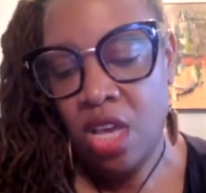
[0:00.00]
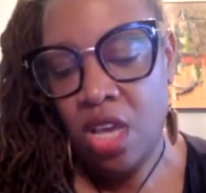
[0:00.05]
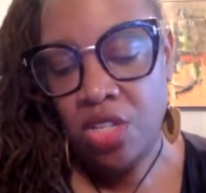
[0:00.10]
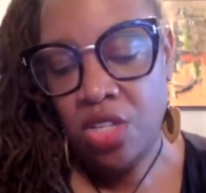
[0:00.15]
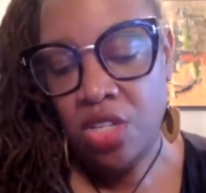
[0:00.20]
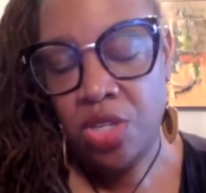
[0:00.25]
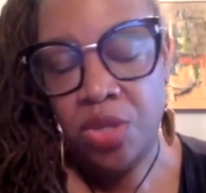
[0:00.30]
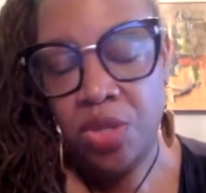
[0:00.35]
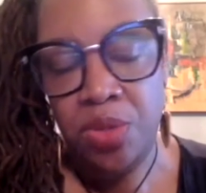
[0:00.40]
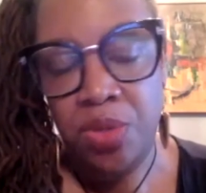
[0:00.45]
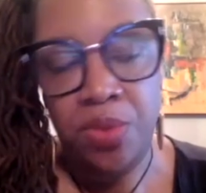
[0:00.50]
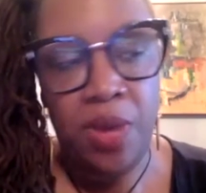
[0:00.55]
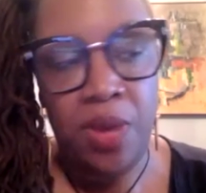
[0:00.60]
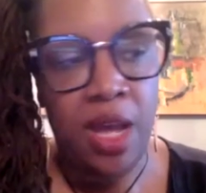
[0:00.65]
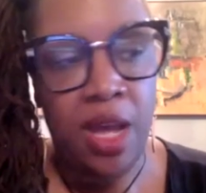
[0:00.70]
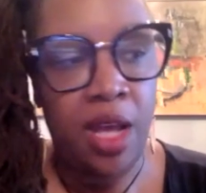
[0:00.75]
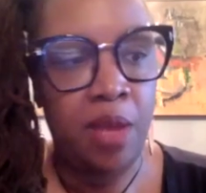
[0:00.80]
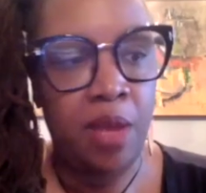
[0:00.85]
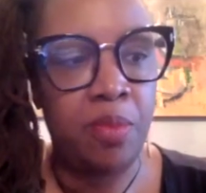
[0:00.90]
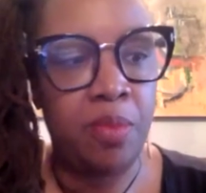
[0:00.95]
to
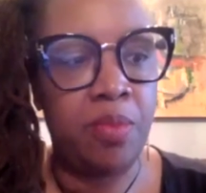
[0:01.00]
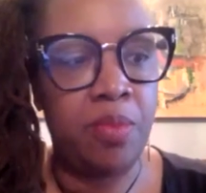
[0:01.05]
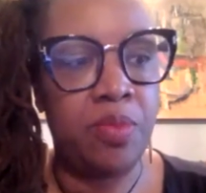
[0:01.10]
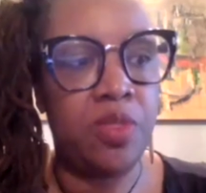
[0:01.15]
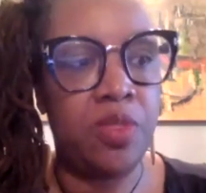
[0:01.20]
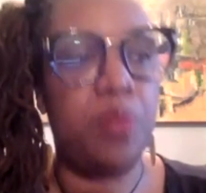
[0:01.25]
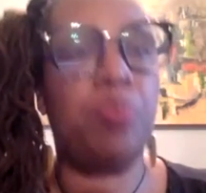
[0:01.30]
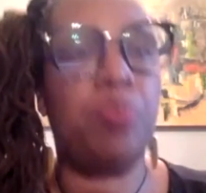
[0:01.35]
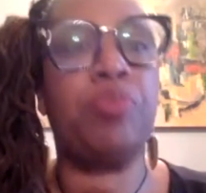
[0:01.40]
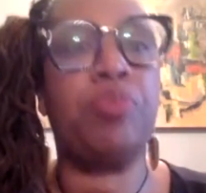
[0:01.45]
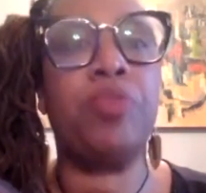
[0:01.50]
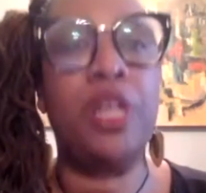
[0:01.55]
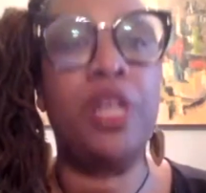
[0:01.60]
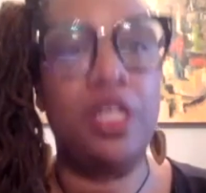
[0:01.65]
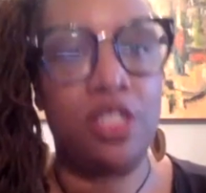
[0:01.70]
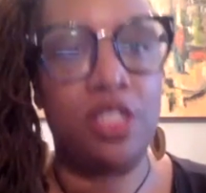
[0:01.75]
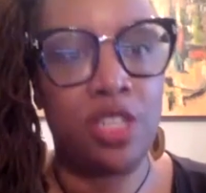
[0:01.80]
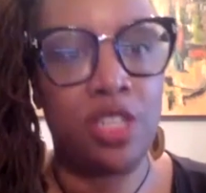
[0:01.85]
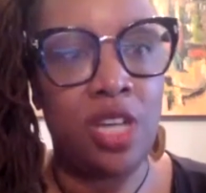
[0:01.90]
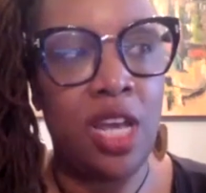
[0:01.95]
um, to
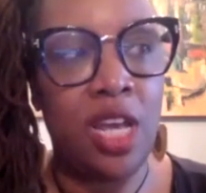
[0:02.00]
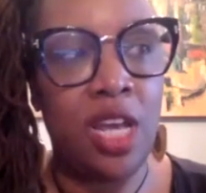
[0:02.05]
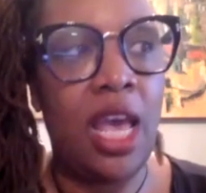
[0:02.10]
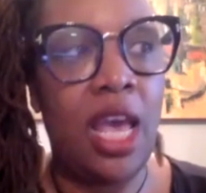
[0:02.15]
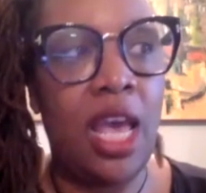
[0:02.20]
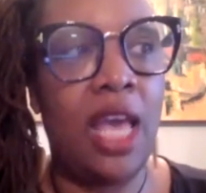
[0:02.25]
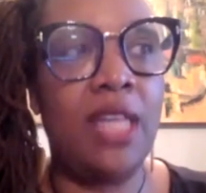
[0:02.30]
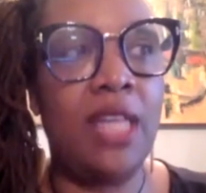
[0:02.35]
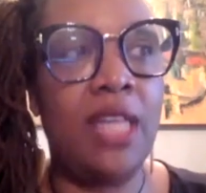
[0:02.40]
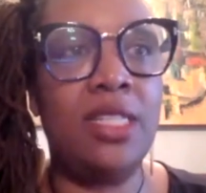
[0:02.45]
preach and mm-hmm.